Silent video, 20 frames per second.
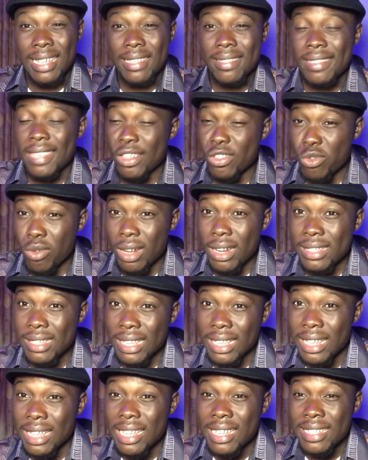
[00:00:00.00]

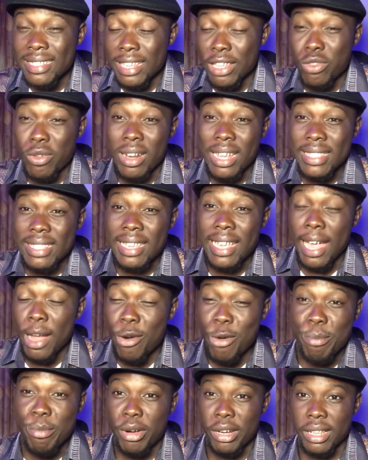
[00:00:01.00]
sexualizing her
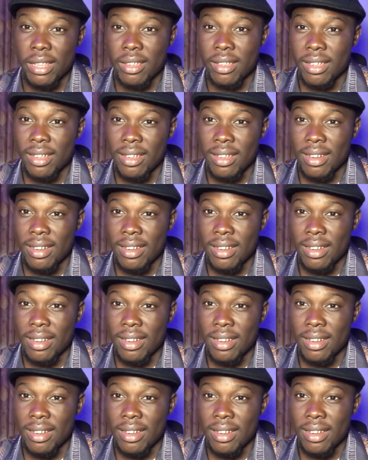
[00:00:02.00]
own body.